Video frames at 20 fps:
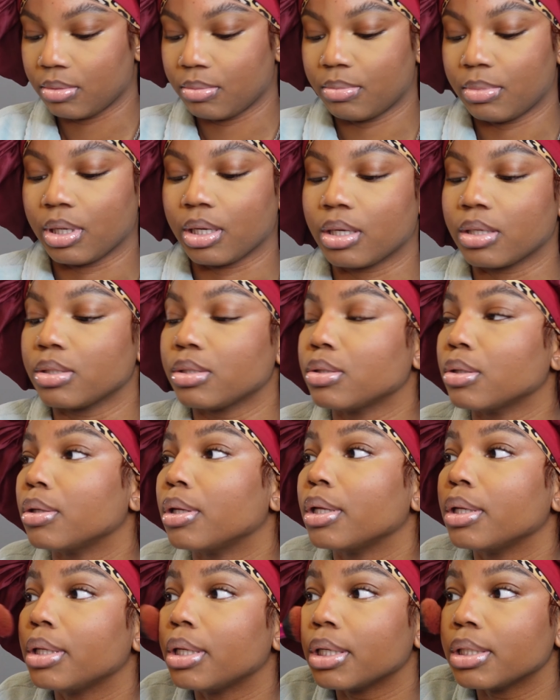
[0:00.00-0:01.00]
making sure
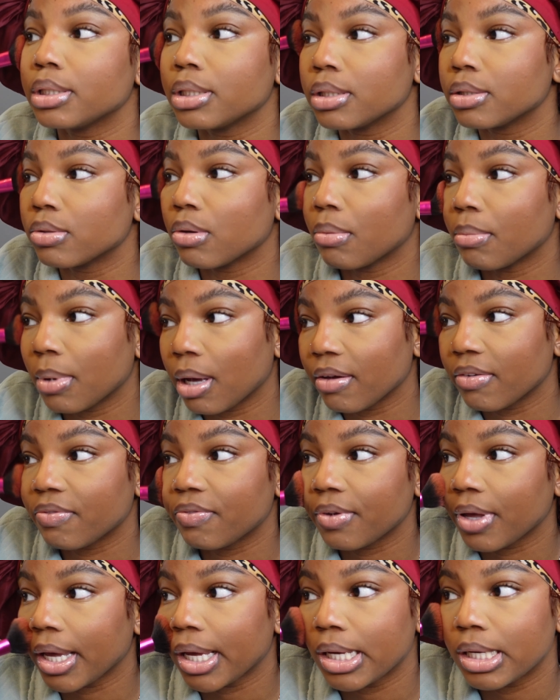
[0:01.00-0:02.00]
that this is on my
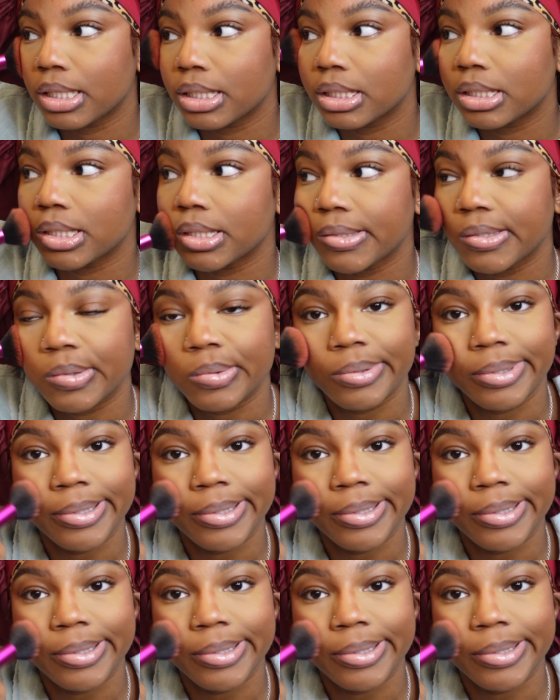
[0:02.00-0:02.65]
face.